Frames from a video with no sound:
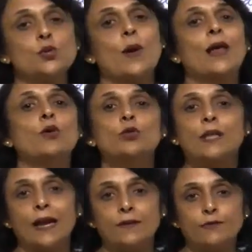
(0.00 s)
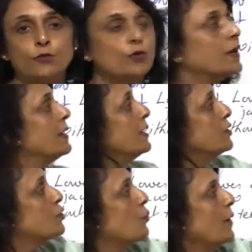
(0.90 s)
swallow that food.
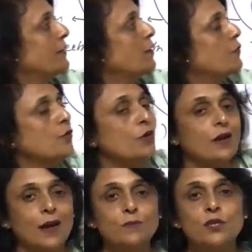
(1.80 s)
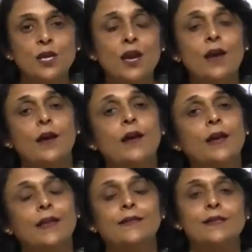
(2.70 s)
So when the food comes here
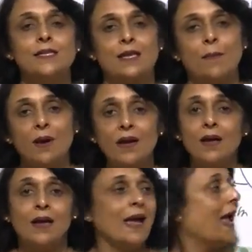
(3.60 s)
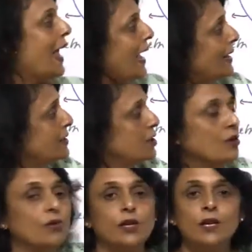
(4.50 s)
in the stomach and
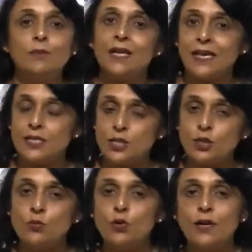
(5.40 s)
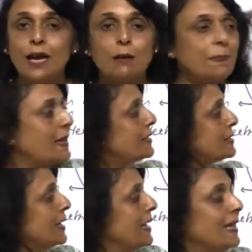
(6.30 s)
duodenum, digestion would take
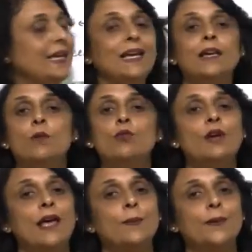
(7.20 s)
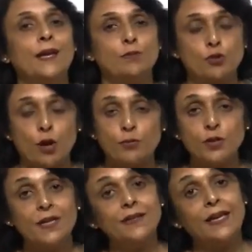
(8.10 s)
place. Ileum would help in
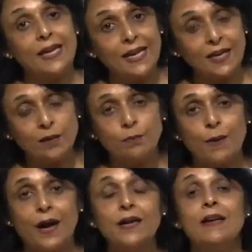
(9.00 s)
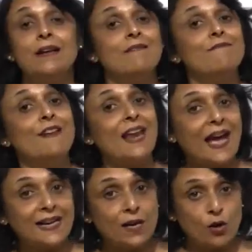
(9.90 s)
absorption. In the ileum part, villi
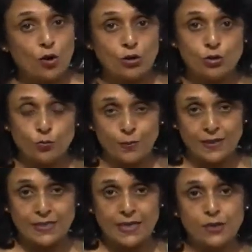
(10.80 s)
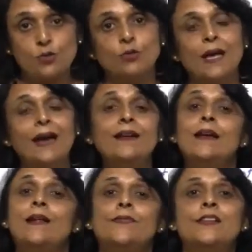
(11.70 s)
are also present, so that
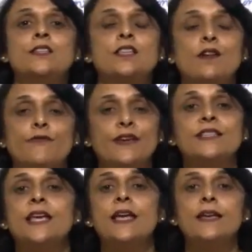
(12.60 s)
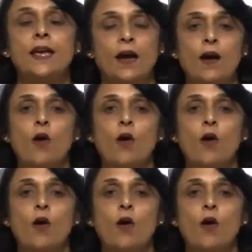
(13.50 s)
the surface area